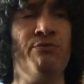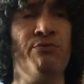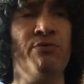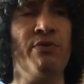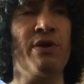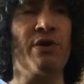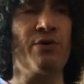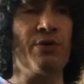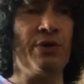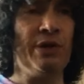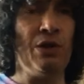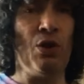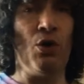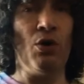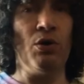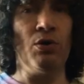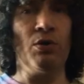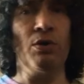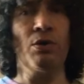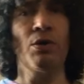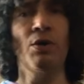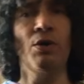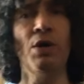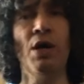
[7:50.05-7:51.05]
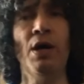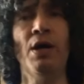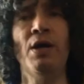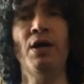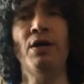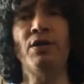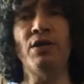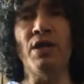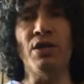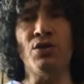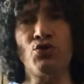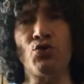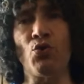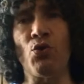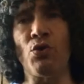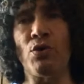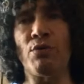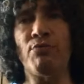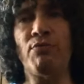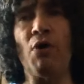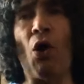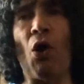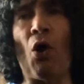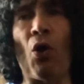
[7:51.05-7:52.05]
very long. They start
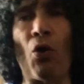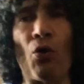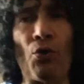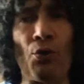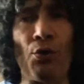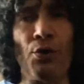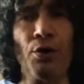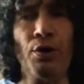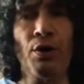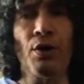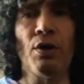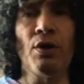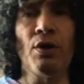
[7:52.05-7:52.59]
off hard,